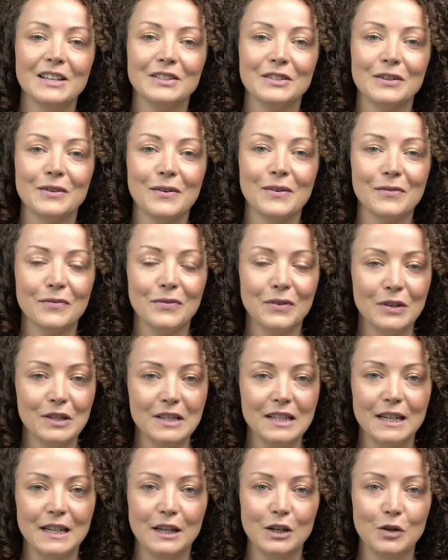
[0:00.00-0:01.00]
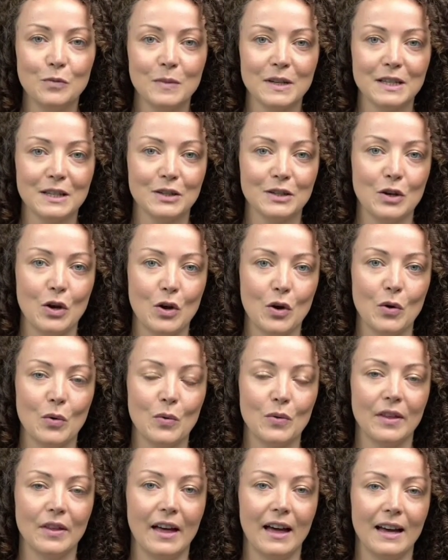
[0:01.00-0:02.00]
So firstly, you must
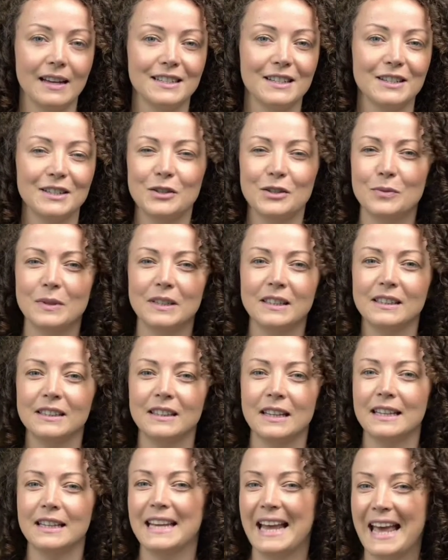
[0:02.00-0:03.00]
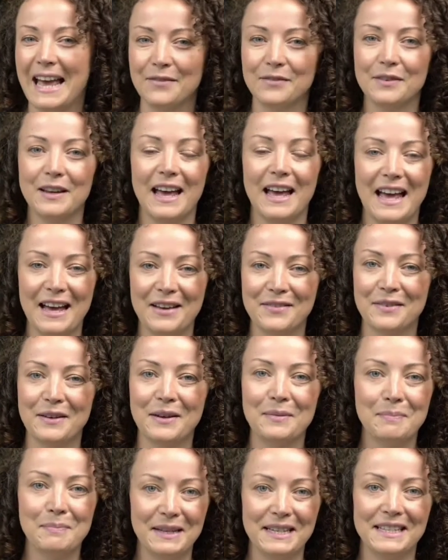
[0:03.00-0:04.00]
know that you will never
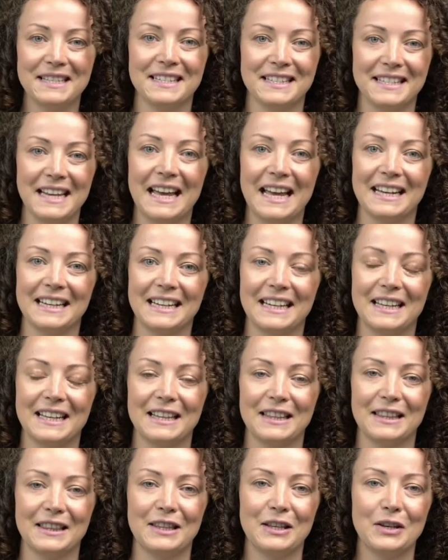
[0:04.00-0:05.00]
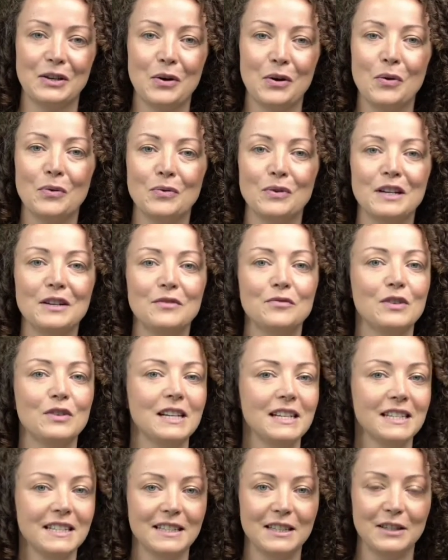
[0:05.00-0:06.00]
ever be stuck. The only
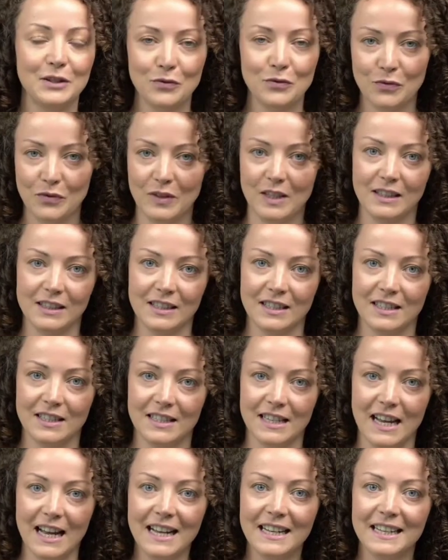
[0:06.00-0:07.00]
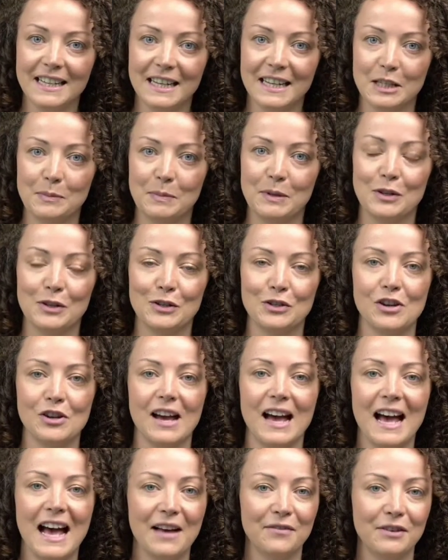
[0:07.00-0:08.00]
reason you feel stuck is because you're
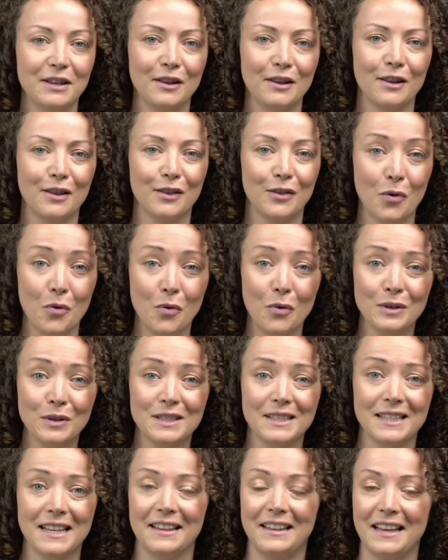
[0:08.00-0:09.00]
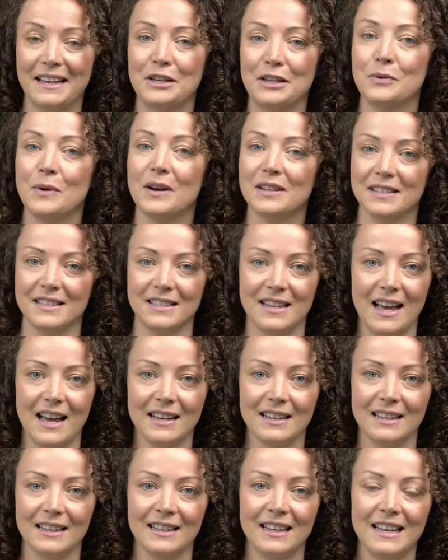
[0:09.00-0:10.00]
having thoughts that you are
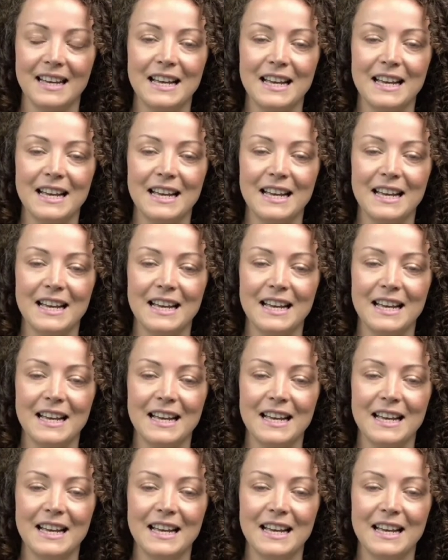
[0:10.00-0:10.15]
stuck.